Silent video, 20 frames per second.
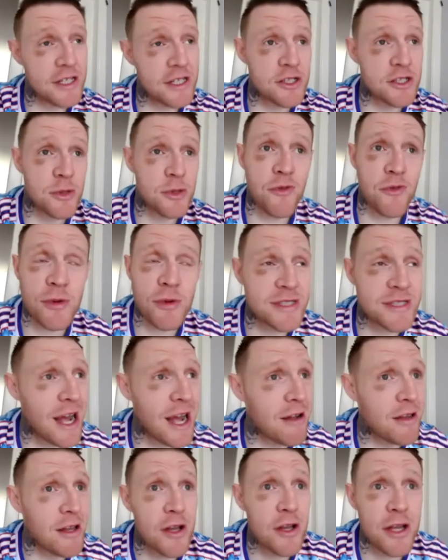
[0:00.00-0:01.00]
before we
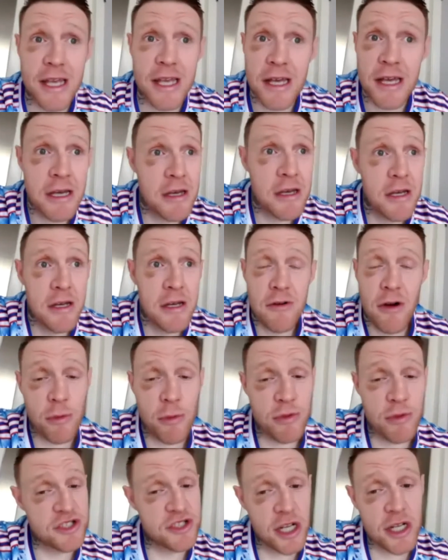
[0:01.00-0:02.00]
started, like, I
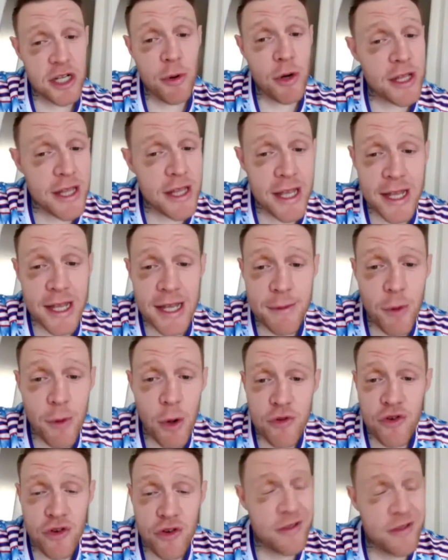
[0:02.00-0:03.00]
was genuinely thinking
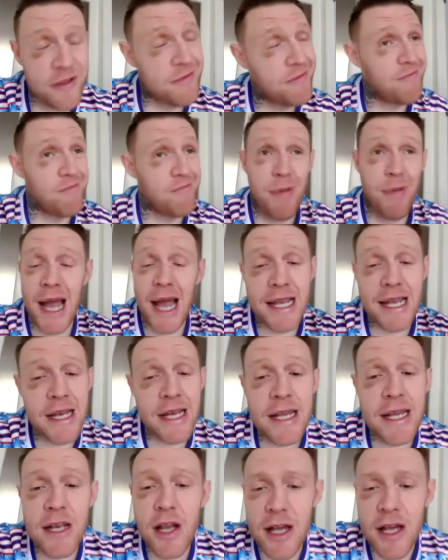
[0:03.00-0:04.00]
about just packing it
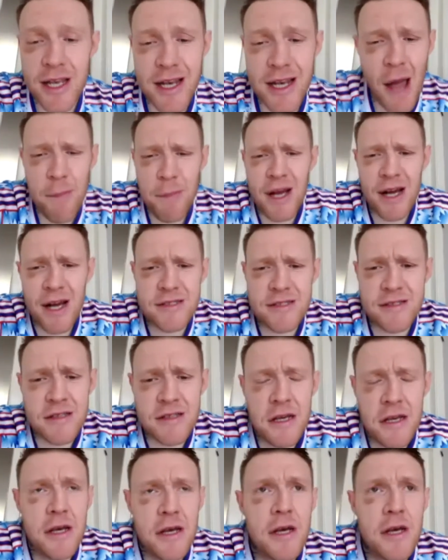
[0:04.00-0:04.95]
in, like, not because